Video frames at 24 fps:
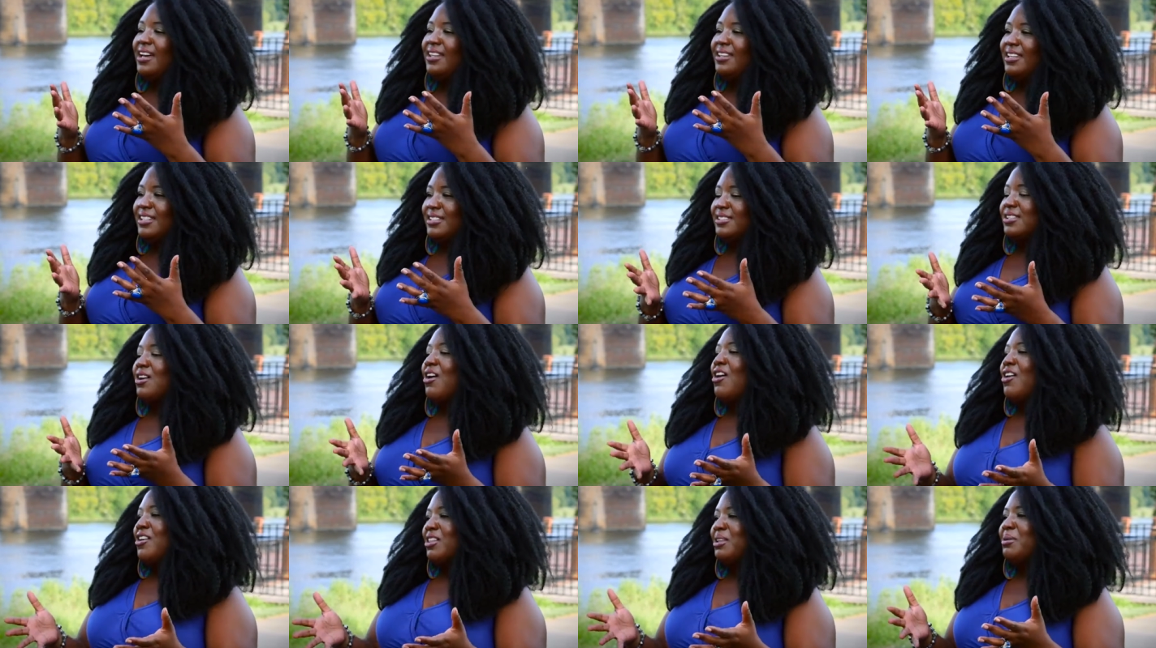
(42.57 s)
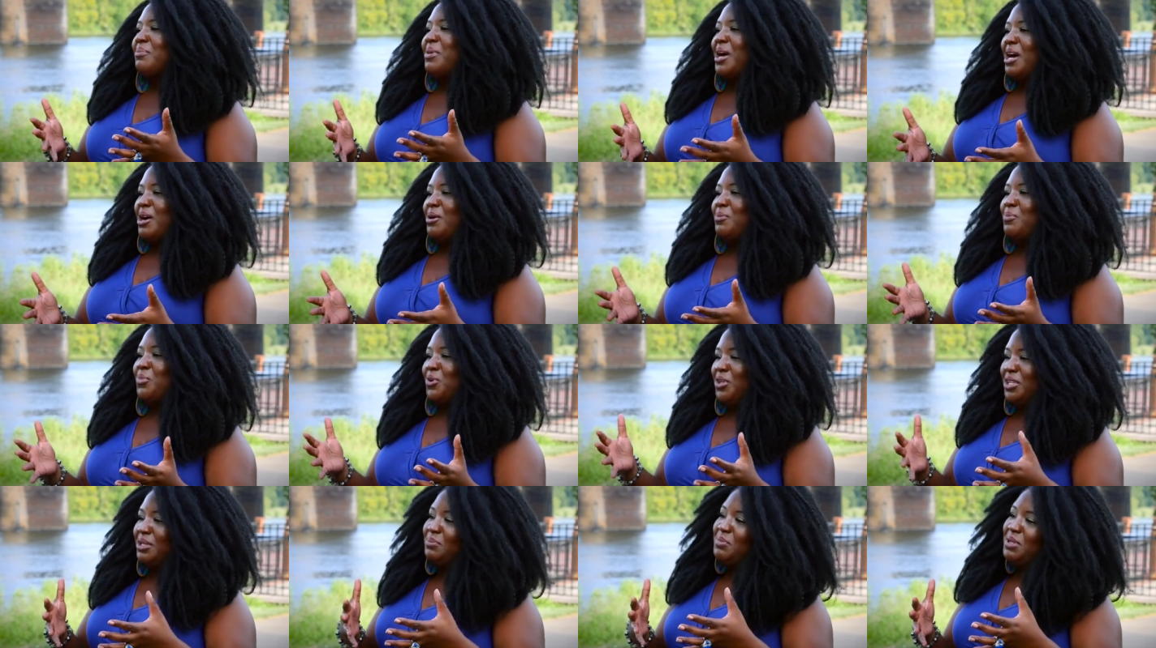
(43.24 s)
It's all about
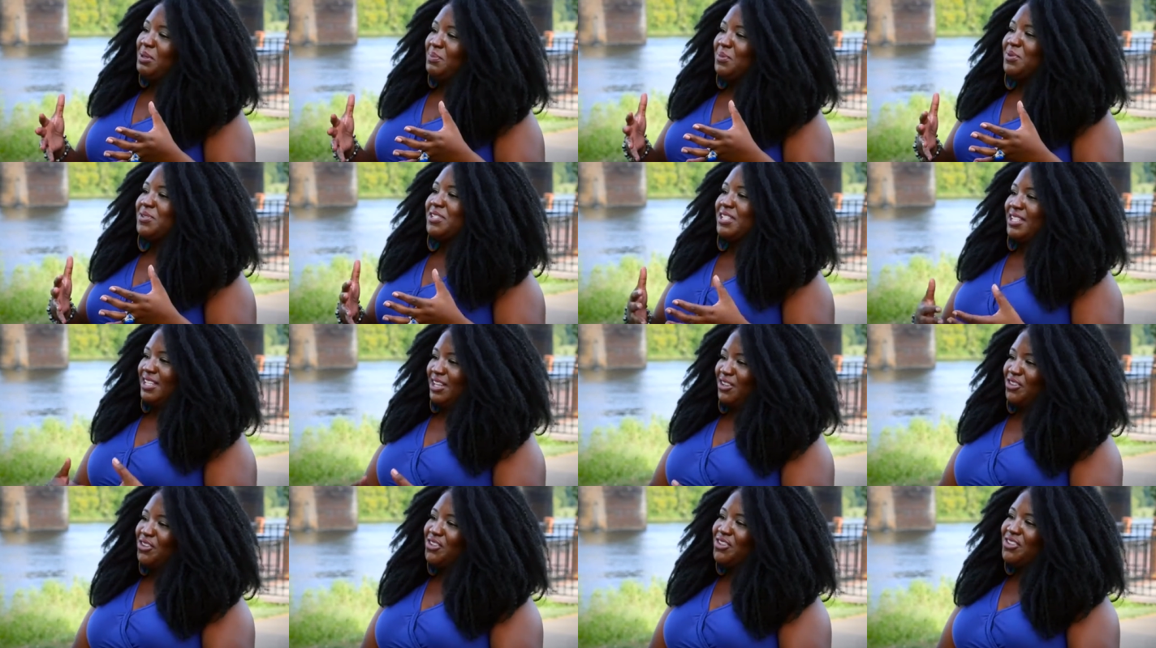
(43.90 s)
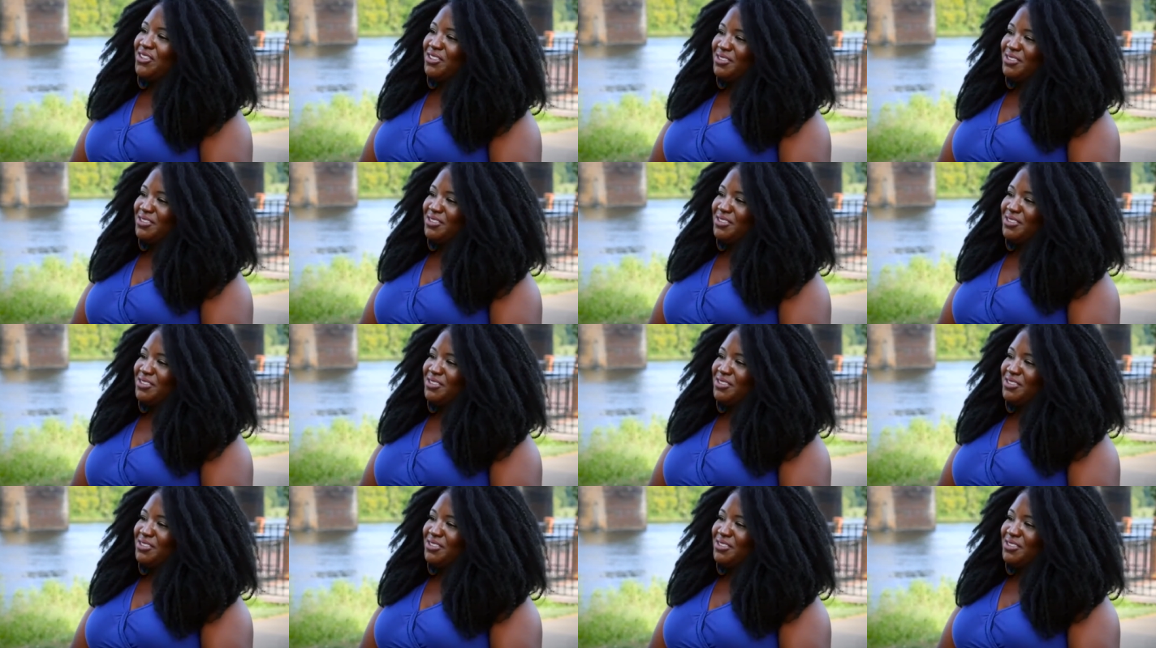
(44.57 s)
bringing people together.